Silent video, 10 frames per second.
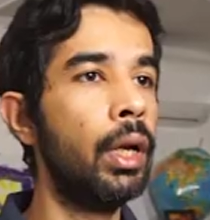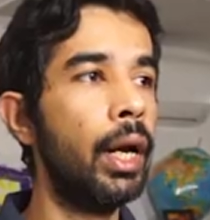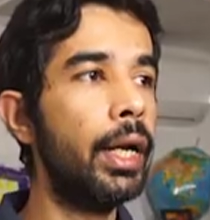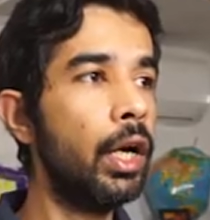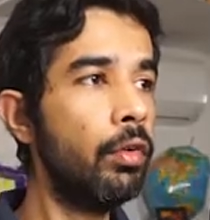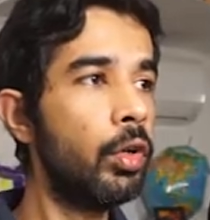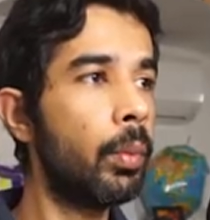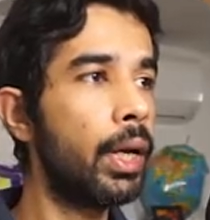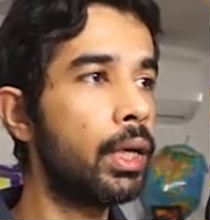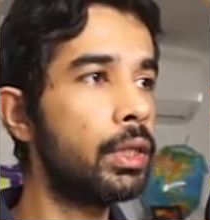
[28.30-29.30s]
Heading off to
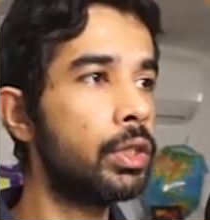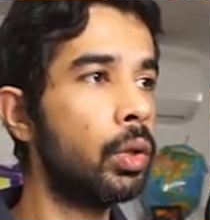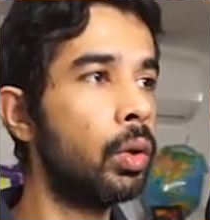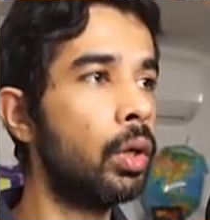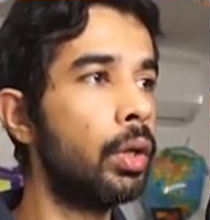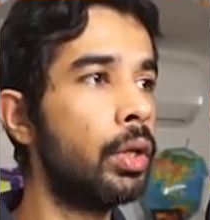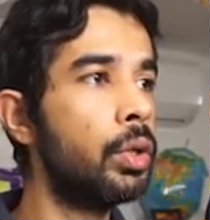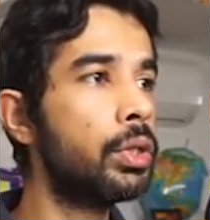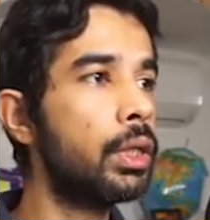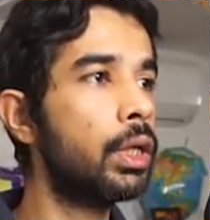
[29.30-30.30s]
my console,
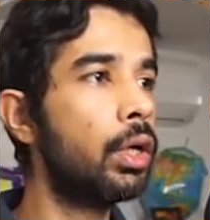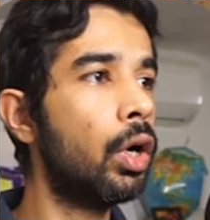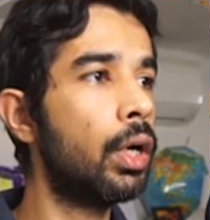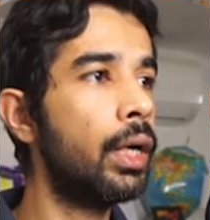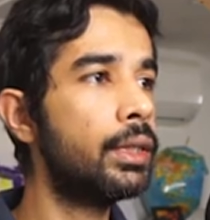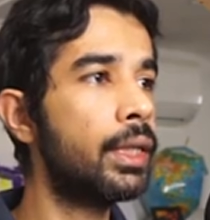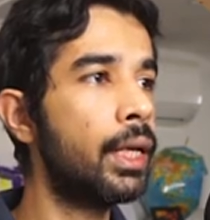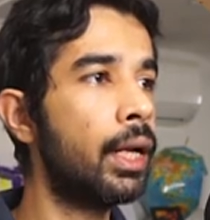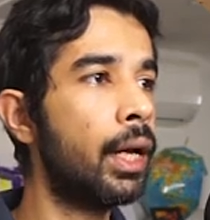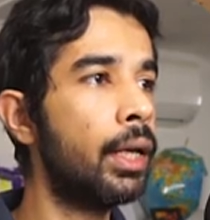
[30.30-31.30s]
using the .NET
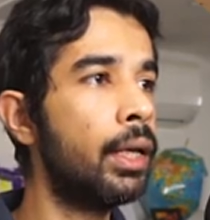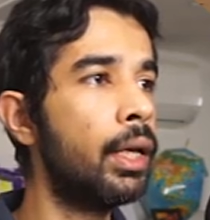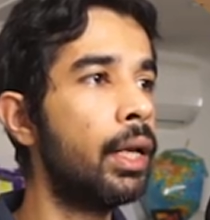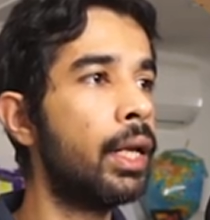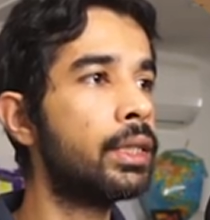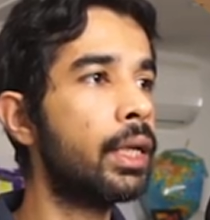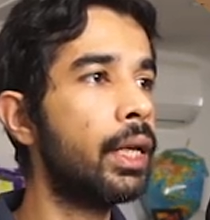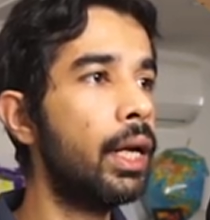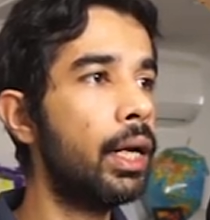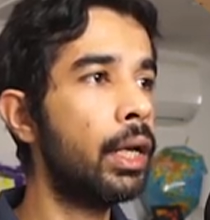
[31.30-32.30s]
CLI, let's
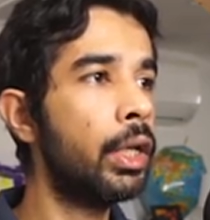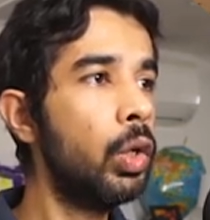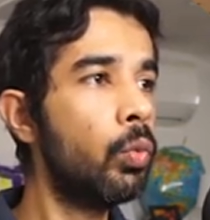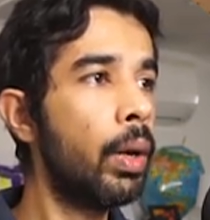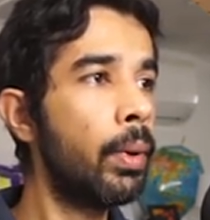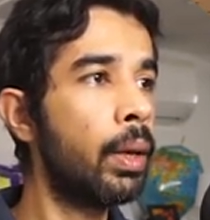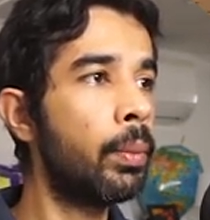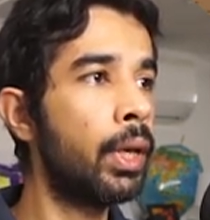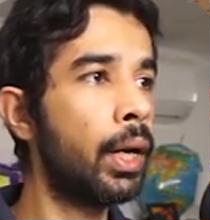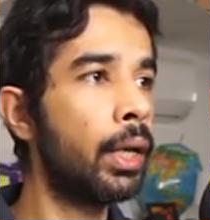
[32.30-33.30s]
create a new web
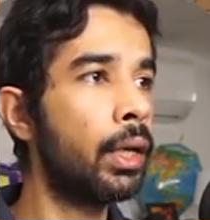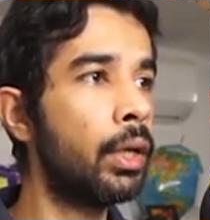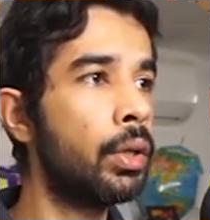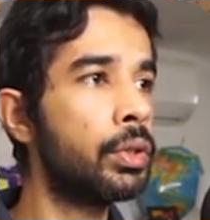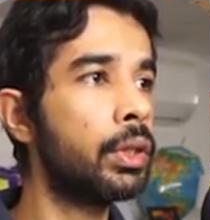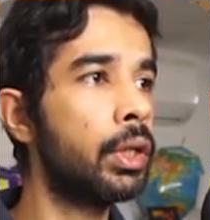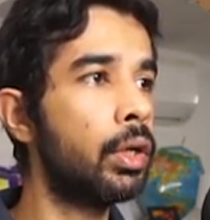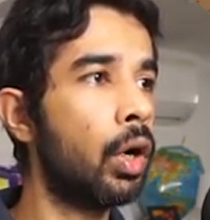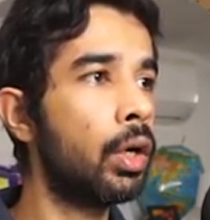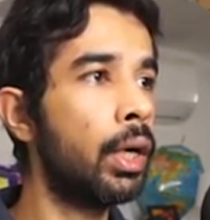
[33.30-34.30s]
API using the
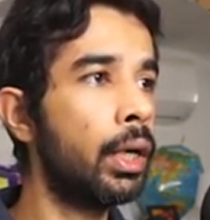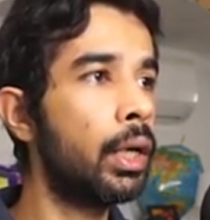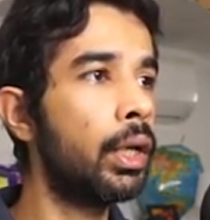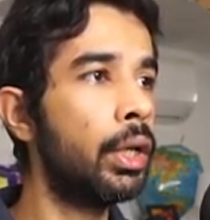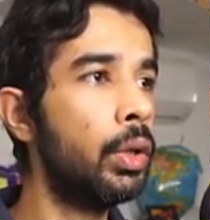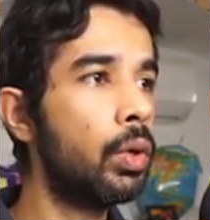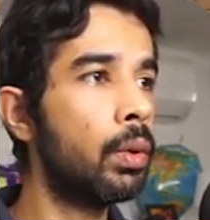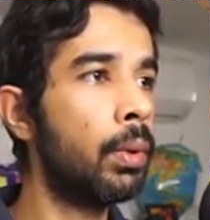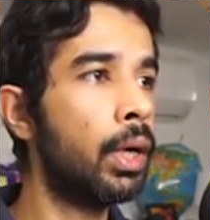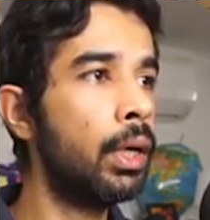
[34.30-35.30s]
.NET new
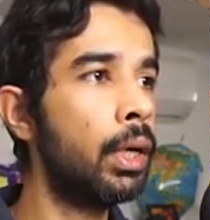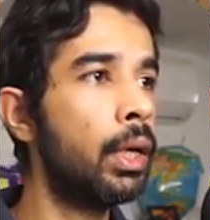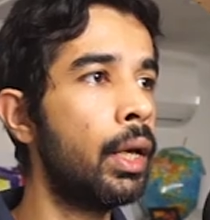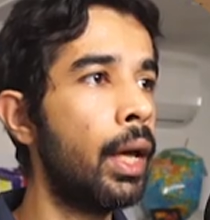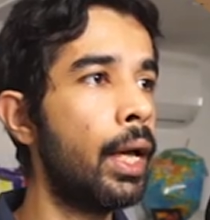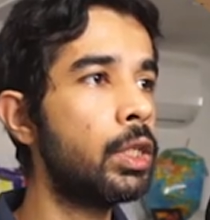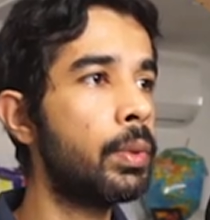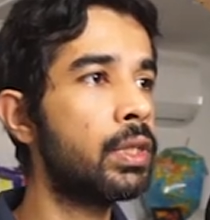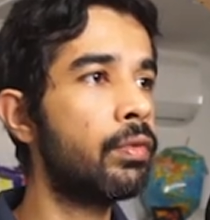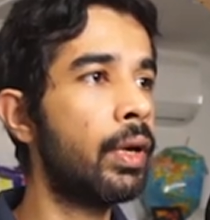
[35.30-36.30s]
command and
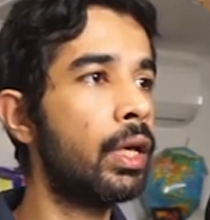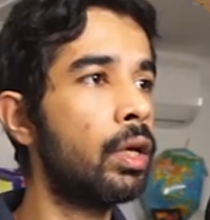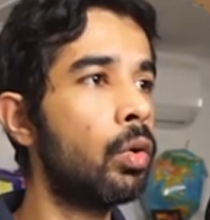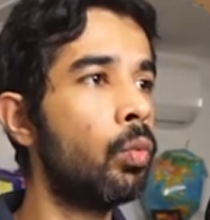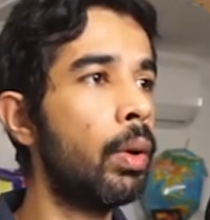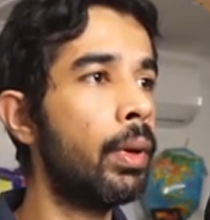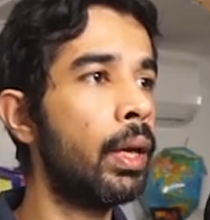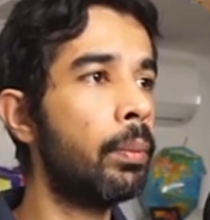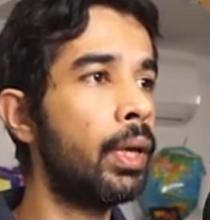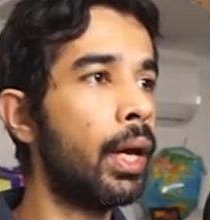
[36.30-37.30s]
specifying web
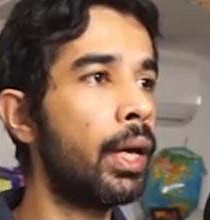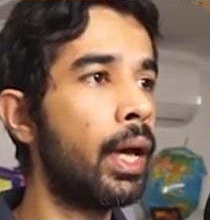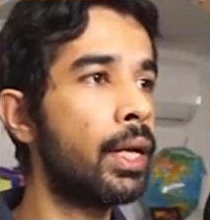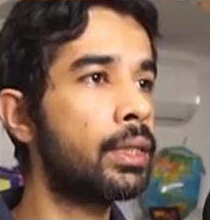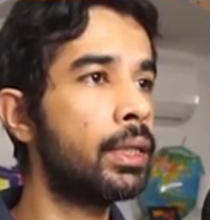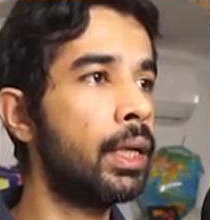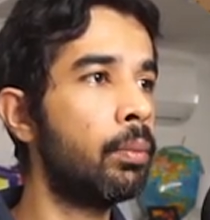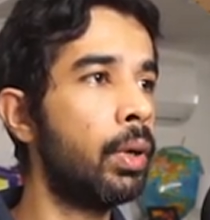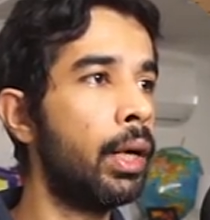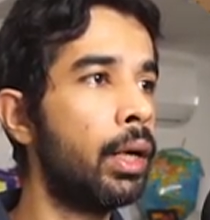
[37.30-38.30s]
API as the
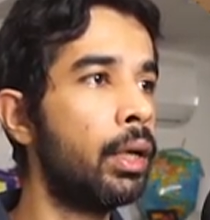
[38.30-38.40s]
template.